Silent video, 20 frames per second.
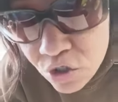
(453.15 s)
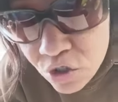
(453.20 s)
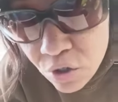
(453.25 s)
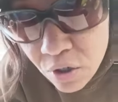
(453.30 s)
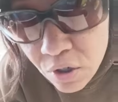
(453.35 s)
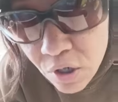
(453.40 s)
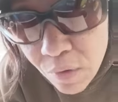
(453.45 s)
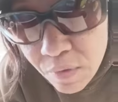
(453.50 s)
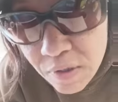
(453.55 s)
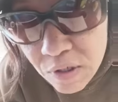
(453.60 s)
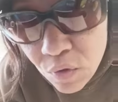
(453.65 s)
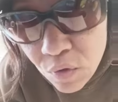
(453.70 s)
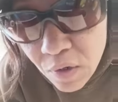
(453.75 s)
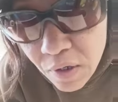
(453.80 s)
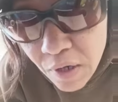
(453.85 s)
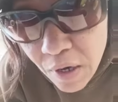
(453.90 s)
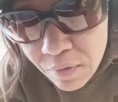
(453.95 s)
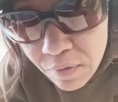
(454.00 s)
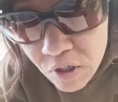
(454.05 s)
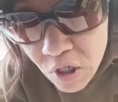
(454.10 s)
you don't know what's
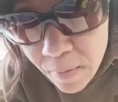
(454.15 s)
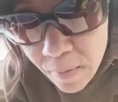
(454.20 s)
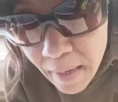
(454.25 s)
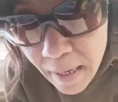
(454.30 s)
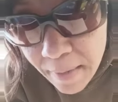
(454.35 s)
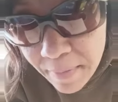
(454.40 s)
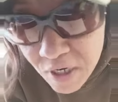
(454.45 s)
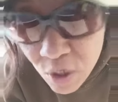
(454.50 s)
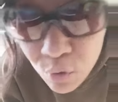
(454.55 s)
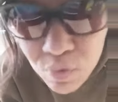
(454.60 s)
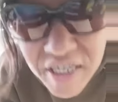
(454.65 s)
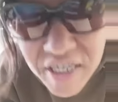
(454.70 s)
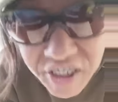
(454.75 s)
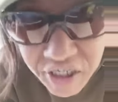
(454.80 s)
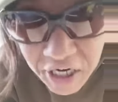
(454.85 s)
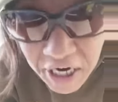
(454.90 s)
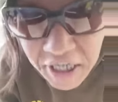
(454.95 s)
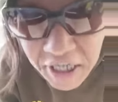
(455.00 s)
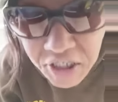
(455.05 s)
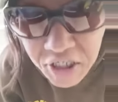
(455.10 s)
going on with your baby, the
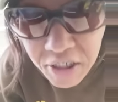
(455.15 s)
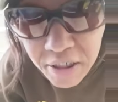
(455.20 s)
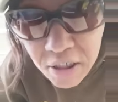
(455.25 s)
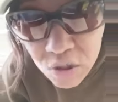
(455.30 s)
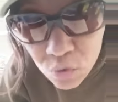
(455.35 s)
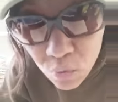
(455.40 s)
rejection is